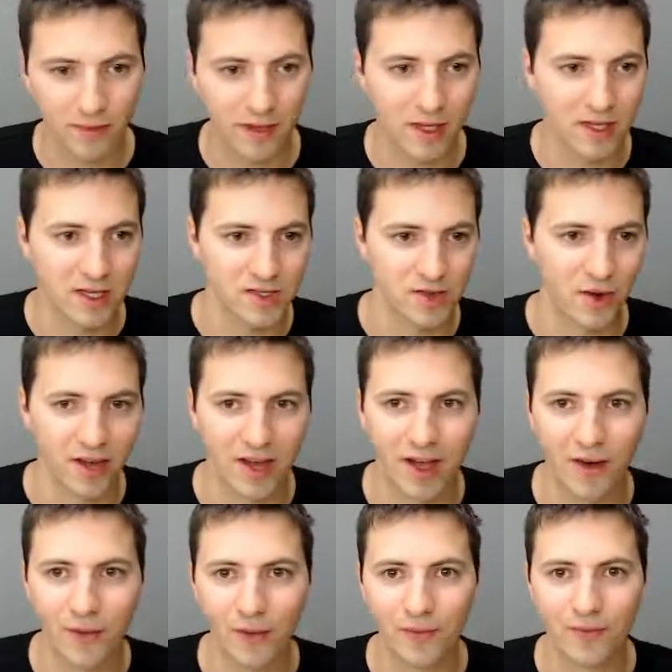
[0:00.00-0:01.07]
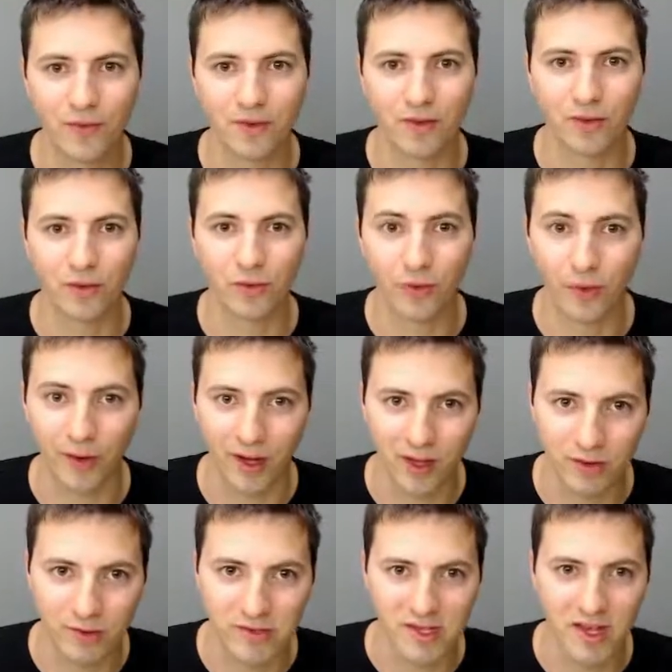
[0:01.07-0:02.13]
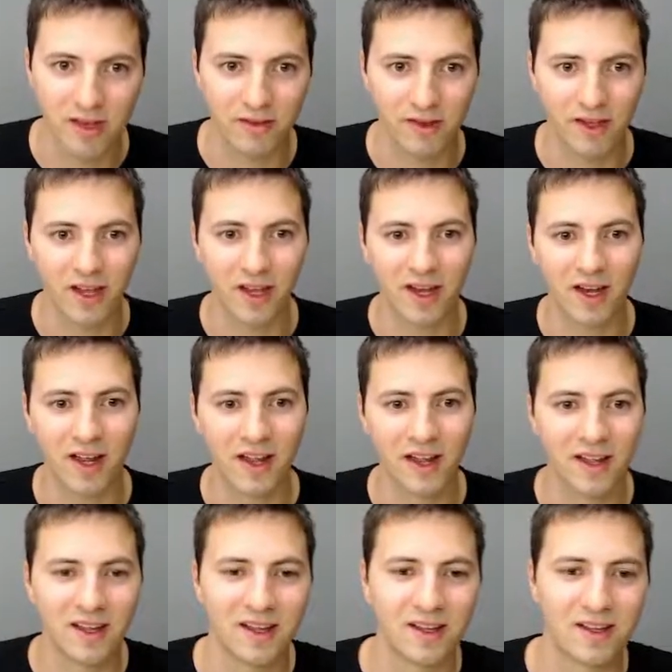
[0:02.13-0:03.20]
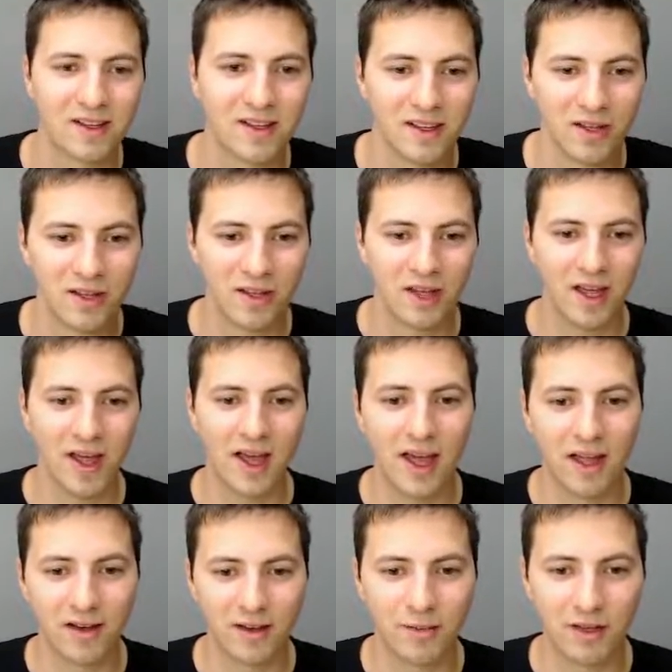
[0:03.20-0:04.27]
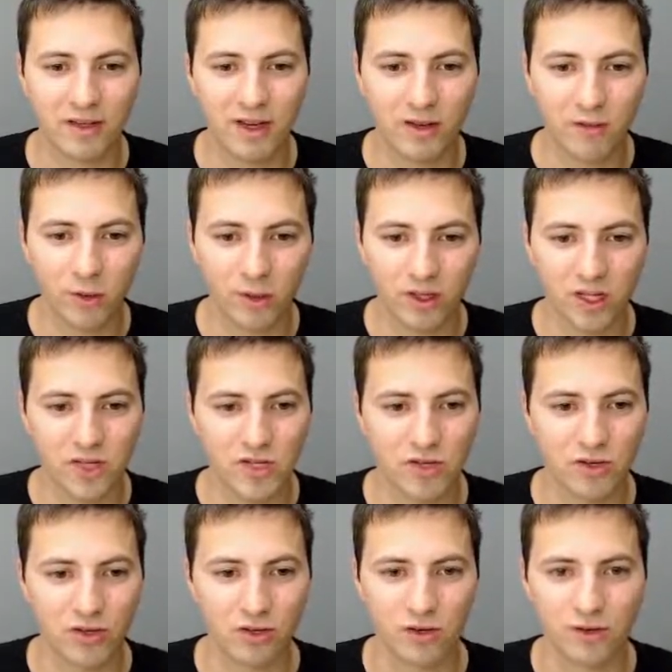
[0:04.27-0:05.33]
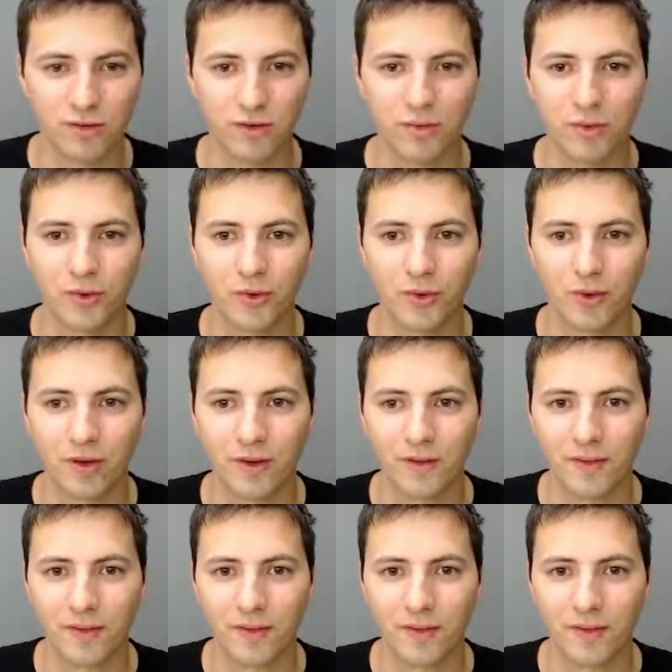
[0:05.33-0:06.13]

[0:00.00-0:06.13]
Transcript: it is right now. Don't forget to save again, and the battery voltage of the module.